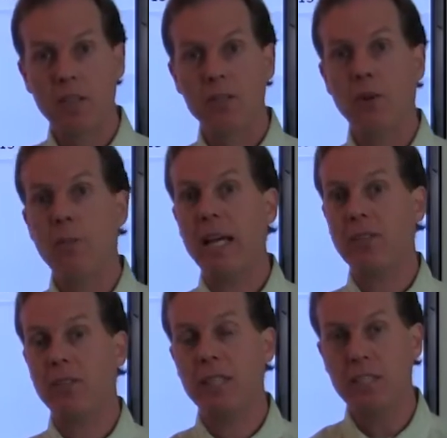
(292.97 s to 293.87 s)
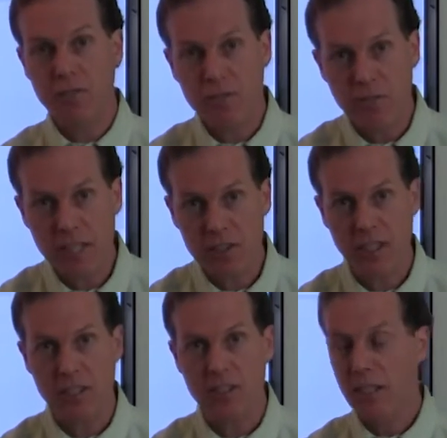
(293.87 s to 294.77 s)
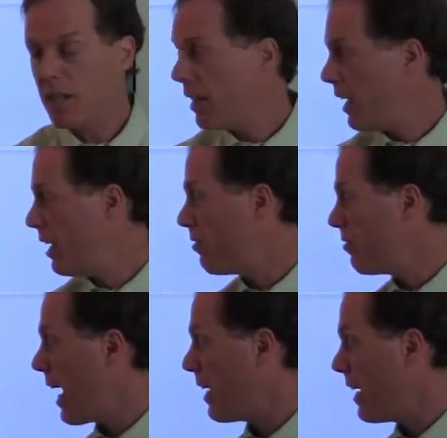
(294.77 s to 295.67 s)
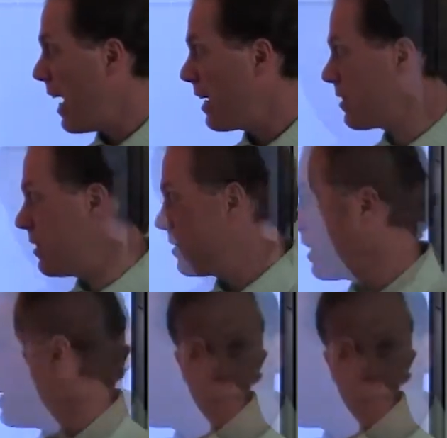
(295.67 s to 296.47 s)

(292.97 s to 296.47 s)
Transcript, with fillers: So I'm actually deficient in fatty acids.